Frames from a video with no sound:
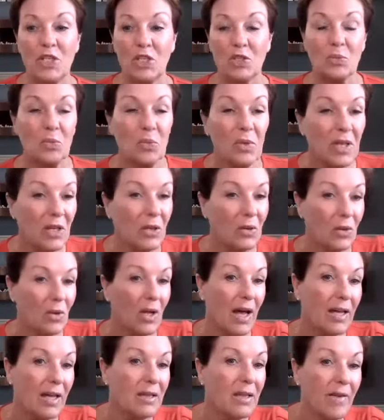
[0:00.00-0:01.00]
which is really
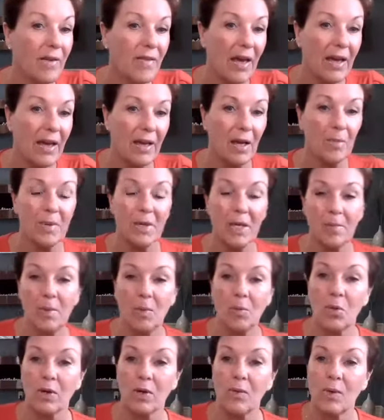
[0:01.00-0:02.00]
cool. I love that company. I've
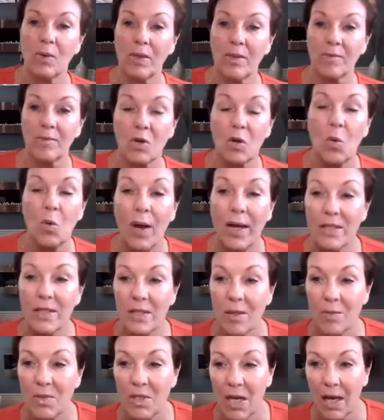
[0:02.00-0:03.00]
been working with them for quite
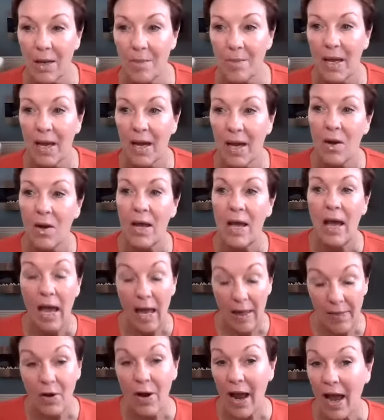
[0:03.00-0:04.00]
some time now.
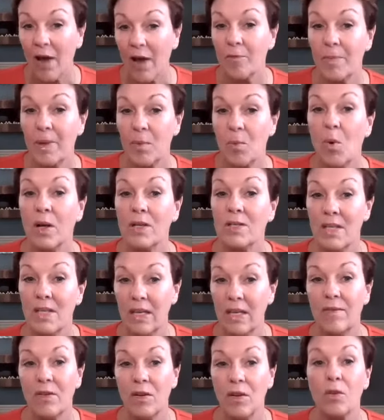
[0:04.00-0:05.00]
And there have been ones
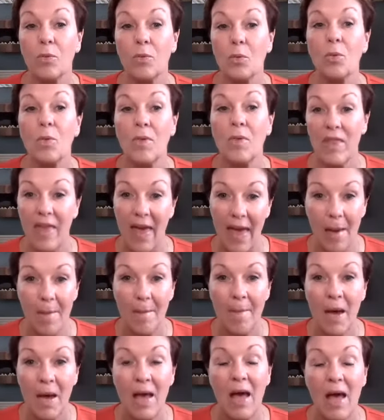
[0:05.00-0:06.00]
even through
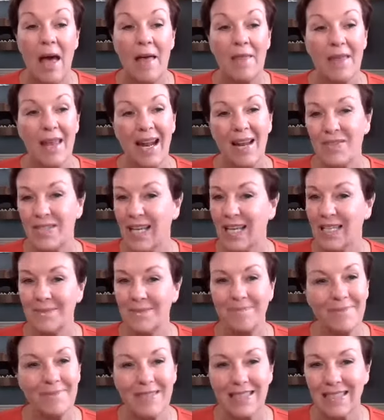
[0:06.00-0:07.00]
them that I've
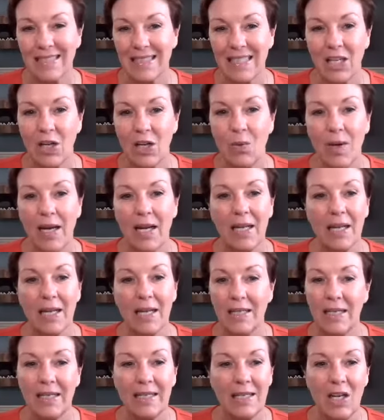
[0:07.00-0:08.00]
said, you know what?
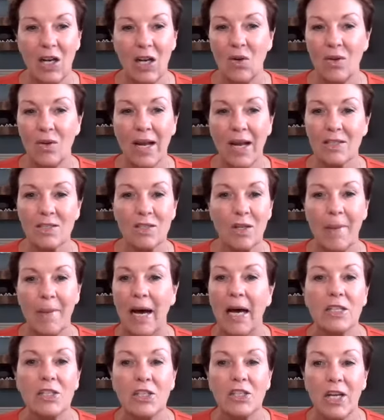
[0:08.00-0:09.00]
No, not so
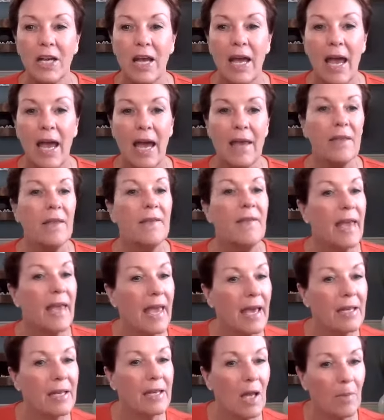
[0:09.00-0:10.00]
much. And then they
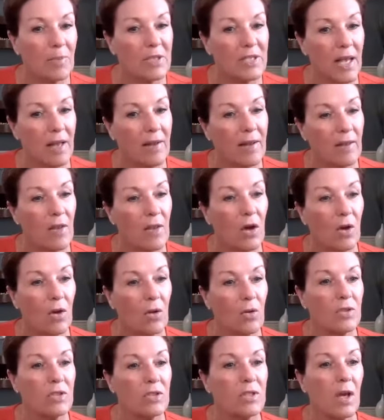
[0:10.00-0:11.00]
end up selling
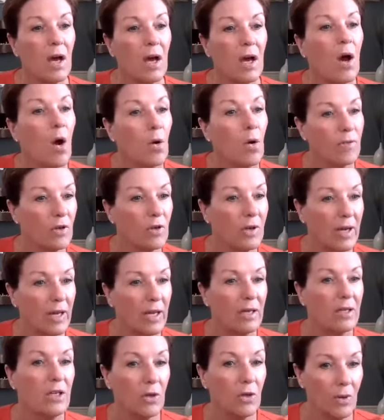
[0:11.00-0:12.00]
those uh, over
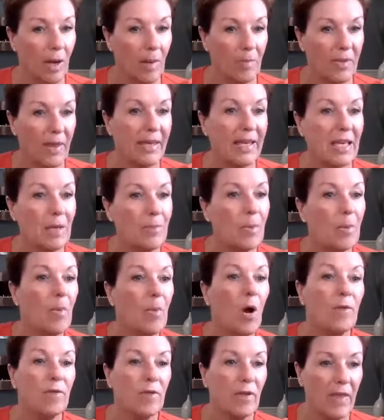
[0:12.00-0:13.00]
in Europe. They keep them
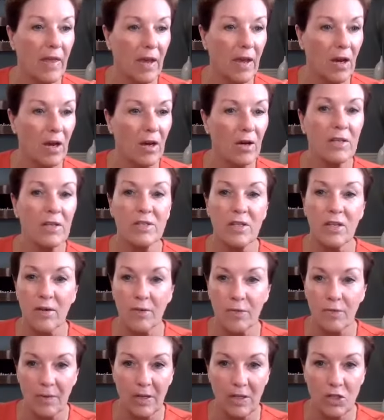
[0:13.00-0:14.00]
over there because
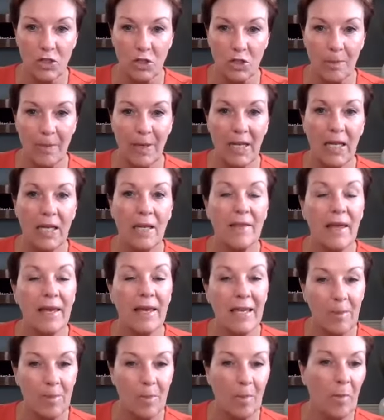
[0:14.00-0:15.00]
they're in Germany. They
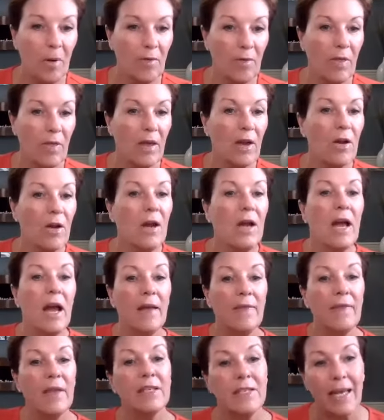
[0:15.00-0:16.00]
keep them over there
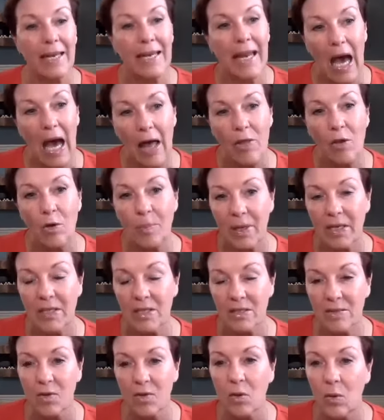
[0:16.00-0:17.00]
and they send other
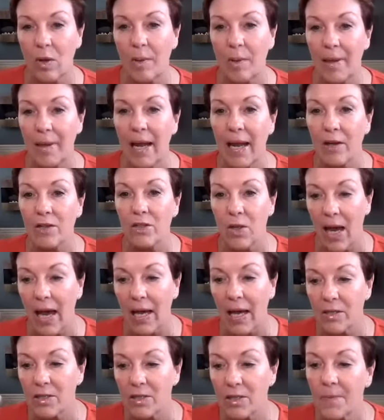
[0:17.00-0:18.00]
pieces of equipment out
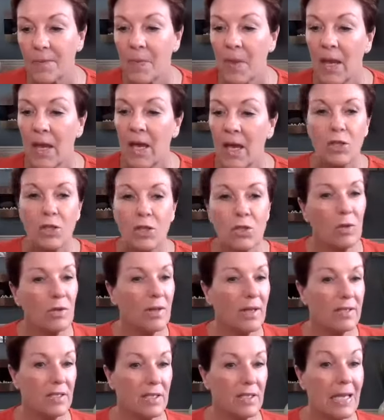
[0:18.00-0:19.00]
to us. So
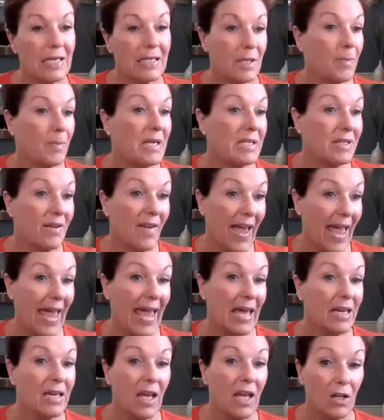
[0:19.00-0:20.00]
let's say it's a piece of
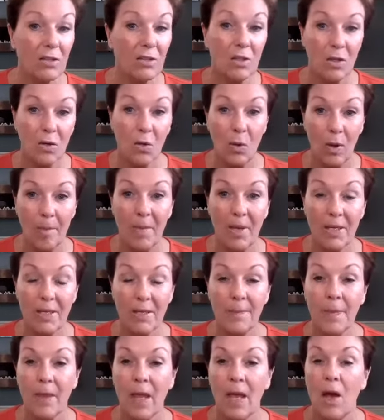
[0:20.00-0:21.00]
handheld
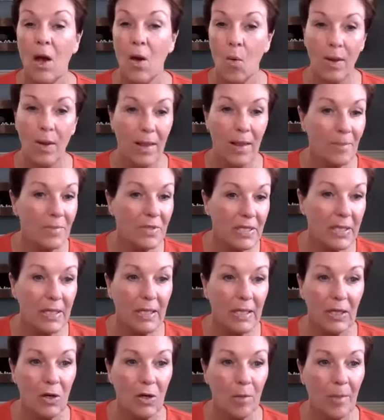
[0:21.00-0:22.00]
equipment. While I'm
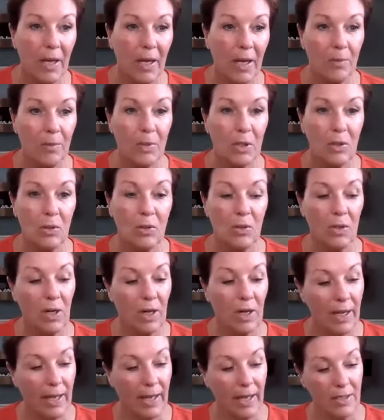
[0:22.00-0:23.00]
sitting here at my
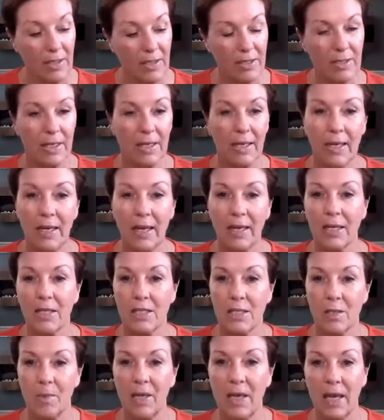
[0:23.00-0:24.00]
computer, it's sitting
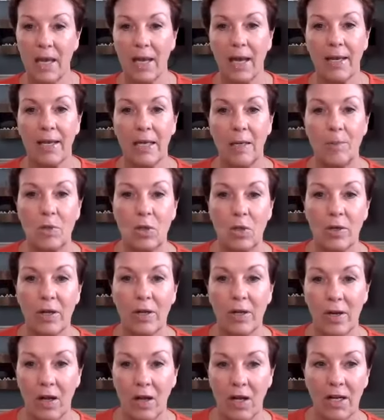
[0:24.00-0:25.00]
next to me and I keep
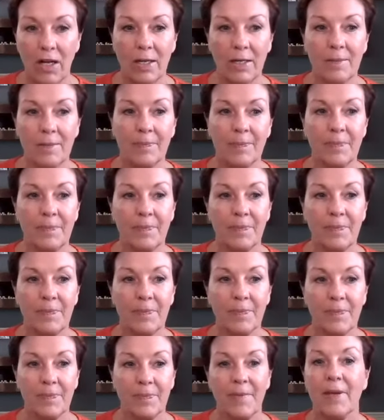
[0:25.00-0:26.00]
turning it on,
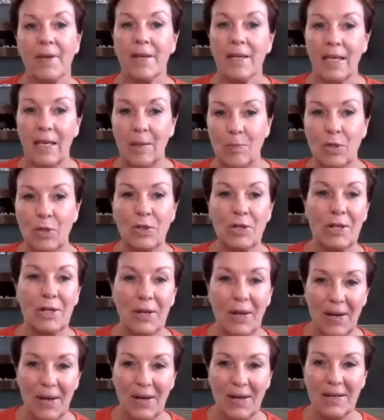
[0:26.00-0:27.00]
keep turning
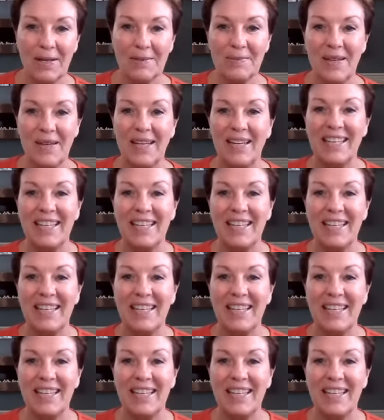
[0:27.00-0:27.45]
it on,